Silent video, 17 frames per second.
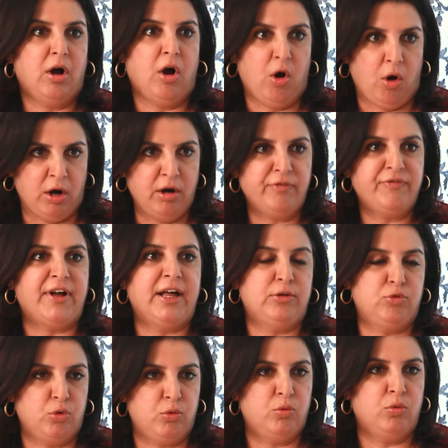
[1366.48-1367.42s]
all of
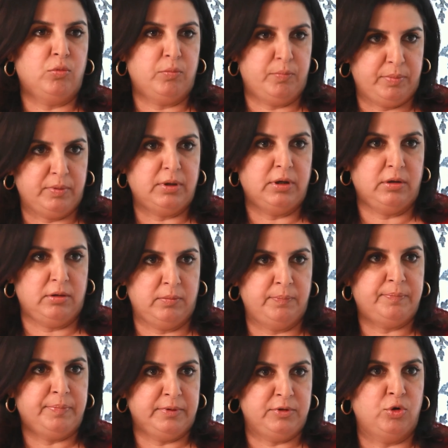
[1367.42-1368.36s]
us who
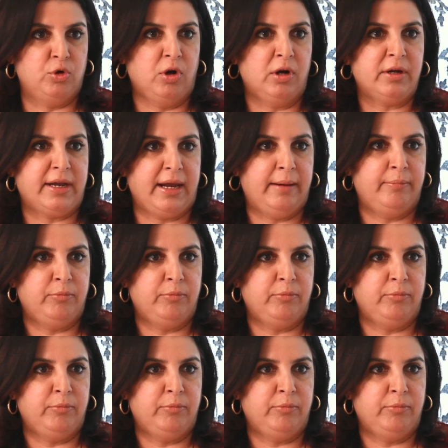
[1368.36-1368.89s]
came